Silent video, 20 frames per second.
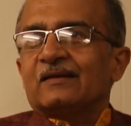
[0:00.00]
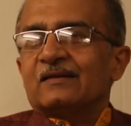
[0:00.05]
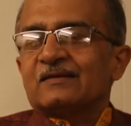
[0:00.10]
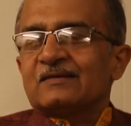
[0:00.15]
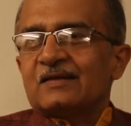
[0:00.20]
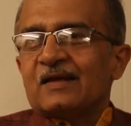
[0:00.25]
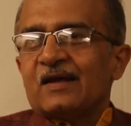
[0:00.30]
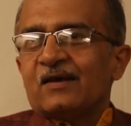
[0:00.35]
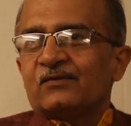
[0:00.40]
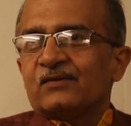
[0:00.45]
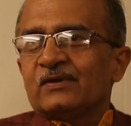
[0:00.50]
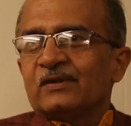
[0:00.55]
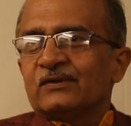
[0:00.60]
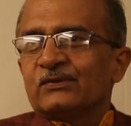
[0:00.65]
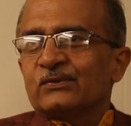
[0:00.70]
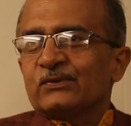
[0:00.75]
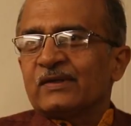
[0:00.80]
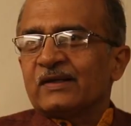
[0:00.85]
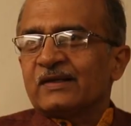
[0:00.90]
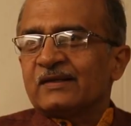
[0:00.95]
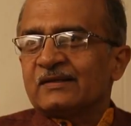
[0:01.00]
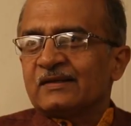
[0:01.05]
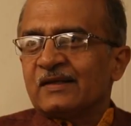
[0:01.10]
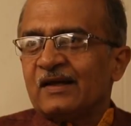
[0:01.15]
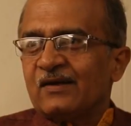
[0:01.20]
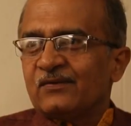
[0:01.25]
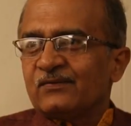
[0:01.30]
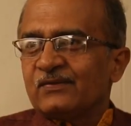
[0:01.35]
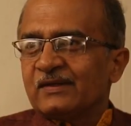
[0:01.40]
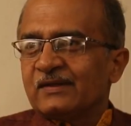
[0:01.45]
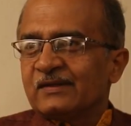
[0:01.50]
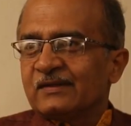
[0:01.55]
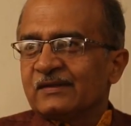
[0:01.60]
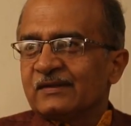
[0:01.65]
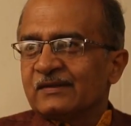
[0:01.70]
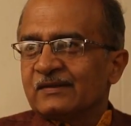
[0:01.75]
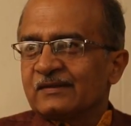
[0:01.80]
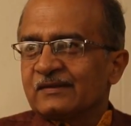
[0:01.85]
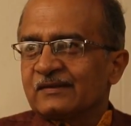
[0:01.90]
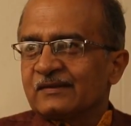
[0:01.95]
Savant, Uday
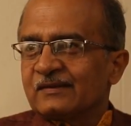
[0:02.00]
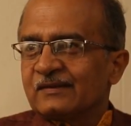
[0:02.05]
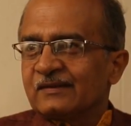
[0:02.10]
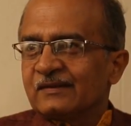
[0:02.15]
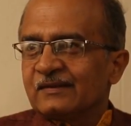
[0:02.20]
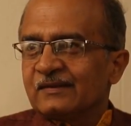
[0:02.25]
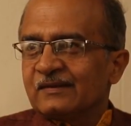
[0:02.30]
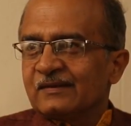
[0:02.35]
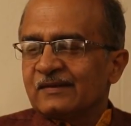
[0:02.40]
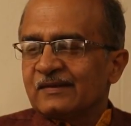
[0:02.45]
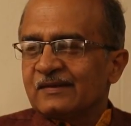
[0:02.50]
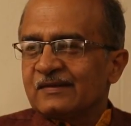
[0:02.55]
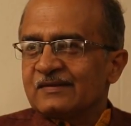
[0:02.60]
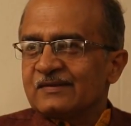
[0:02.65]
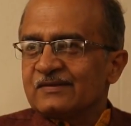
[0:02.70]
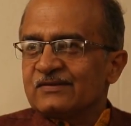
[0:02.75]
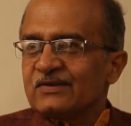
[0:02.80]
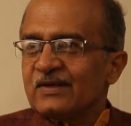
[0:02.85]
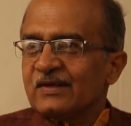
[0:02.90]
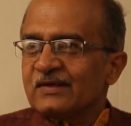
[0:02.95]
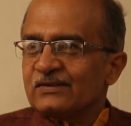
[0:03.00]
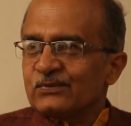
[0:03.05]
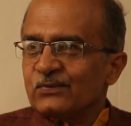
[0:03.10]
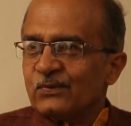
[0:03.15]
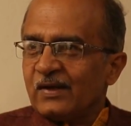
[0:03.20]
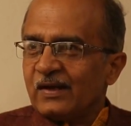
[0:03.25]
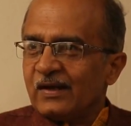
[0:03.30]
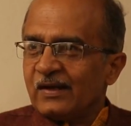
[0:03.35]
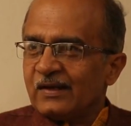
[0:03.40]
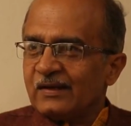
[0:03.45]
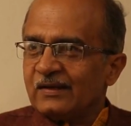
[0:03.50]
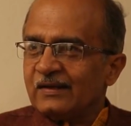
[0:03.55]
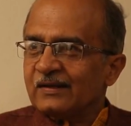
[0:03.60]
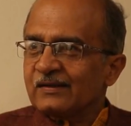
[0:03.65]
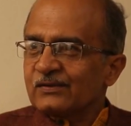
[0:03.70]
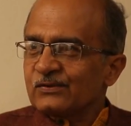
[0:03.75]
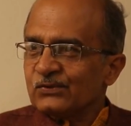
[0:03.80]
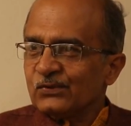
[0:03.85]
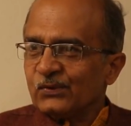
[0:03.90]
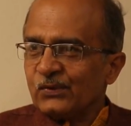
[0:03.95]
Savant, this
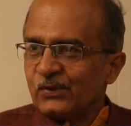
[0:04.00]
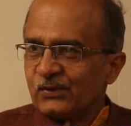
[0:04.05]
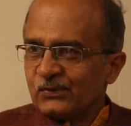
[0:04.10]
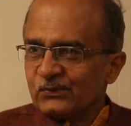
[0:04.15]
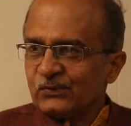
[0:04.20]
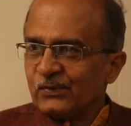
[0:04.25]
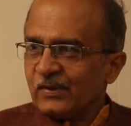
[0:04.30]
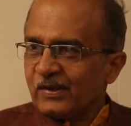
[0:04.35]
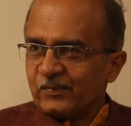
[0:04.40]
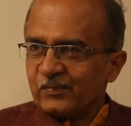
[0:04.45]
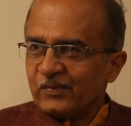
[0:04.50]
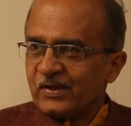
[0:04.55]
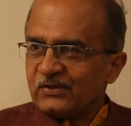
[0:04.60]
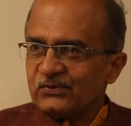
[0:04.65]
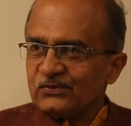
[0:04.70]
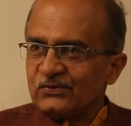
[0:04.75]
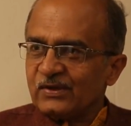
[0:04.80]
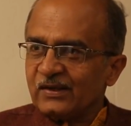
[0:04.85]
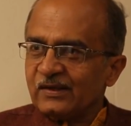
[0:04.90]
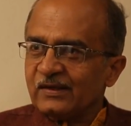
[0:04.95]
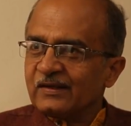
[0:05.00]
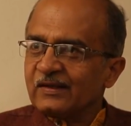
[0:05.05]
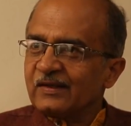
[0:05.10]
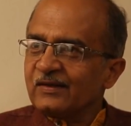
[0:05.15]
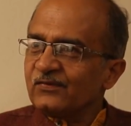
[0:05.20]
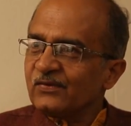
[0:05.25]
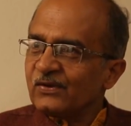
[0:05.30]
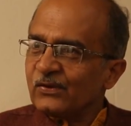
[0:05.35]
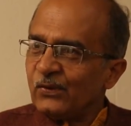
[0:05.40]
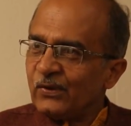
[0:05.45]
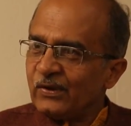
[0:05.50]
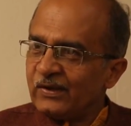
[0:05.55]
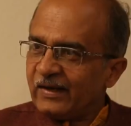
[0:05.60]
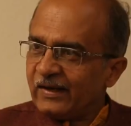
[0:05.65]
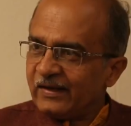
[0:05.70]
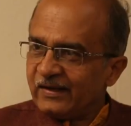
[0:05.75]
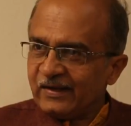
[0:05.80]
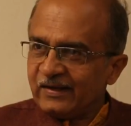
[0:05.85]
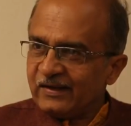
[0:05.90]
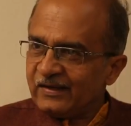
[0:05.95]
Jaiswal and so on who are mentioned, they were
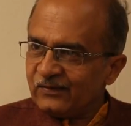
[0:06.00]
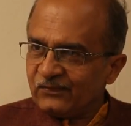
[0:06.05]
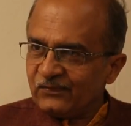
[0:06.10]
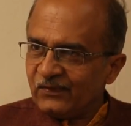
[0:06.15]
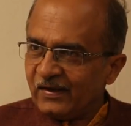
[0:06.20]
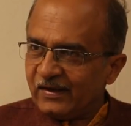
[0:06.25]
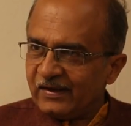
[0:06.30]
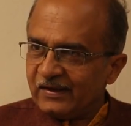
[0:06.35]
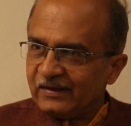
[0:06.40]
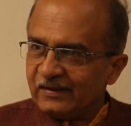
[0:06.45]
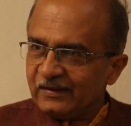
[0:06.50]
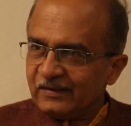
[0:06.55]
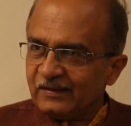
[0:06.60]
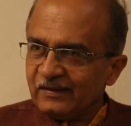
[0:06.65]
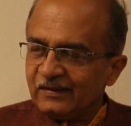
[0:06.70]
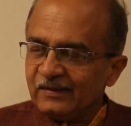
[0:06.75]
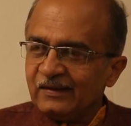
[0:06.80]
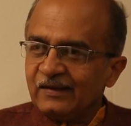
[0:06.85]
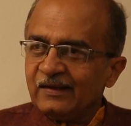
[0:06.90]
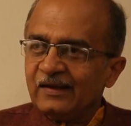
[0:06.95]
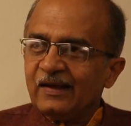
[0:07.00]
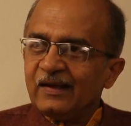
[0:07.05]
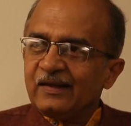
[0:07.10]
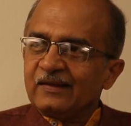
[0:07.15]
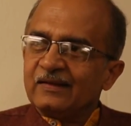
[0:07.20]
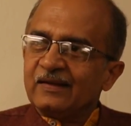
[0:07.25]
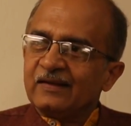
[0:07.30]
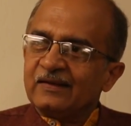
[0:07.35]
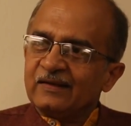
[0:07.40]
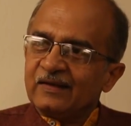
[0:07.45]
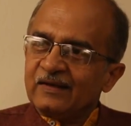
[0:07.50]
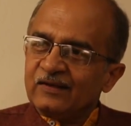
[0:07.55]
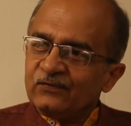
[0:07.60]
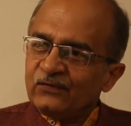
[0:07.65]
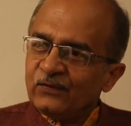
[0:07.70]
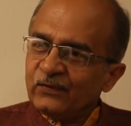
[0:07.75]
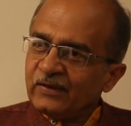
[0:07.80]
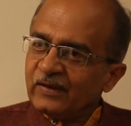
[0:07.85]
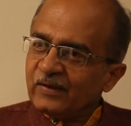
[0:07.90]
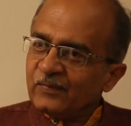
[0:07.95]
all identified. And their
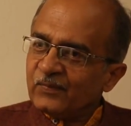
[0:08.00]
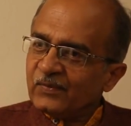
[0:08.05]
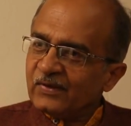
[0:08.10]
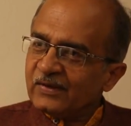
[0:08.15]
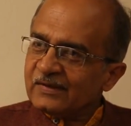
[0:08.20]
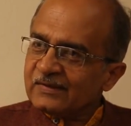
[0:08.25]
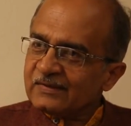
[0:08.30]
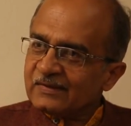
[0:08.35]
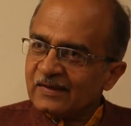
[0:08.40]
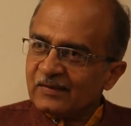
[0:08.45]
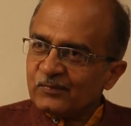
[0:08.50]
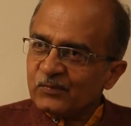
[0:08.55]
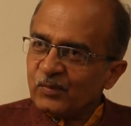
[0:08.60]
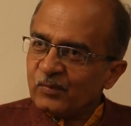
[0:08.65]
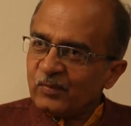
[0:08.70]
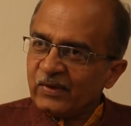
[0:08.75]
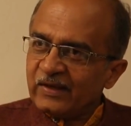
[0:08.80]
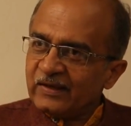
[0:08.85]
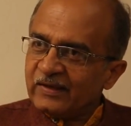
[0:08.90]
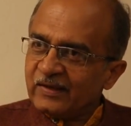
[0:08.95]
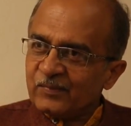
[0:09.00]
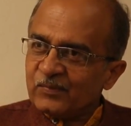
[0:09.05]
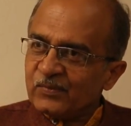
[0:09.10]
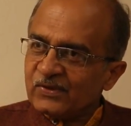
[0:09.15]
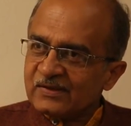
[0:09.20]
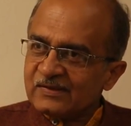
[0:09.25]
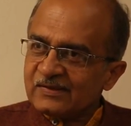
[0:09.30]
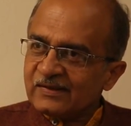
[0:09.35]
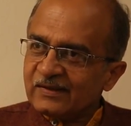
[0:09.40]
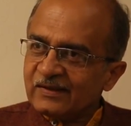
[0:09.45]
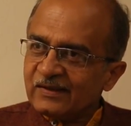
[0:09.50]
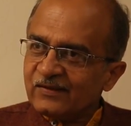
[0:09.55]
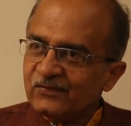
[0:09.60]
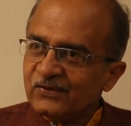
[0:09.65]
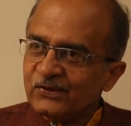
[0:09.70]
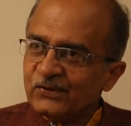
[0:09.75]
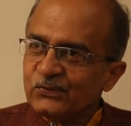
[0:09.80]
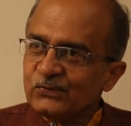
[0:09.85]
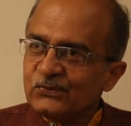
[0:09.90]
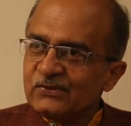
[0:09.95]
telephone numbers and mobile numbers that they
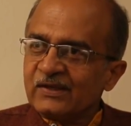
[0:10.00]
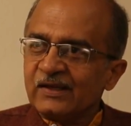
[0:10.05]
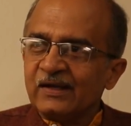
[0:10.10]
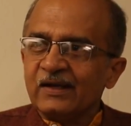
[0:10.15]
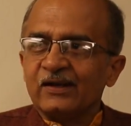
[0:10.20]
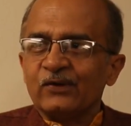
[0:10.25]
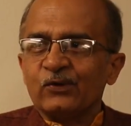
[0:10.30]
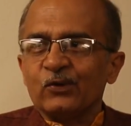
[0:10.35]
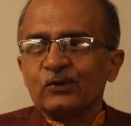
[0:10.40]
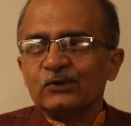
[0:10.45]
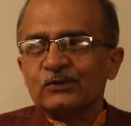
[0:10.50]
were using had